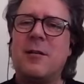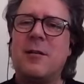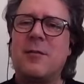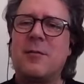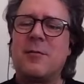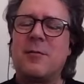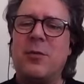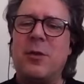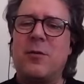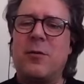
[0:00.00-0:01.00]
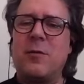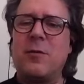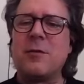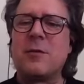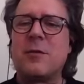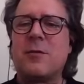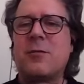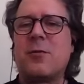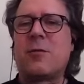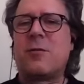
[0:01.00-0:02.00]
uh, being convincing to
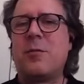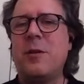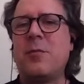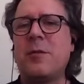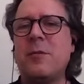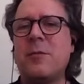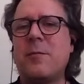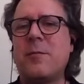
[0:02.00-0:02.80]
talk to people.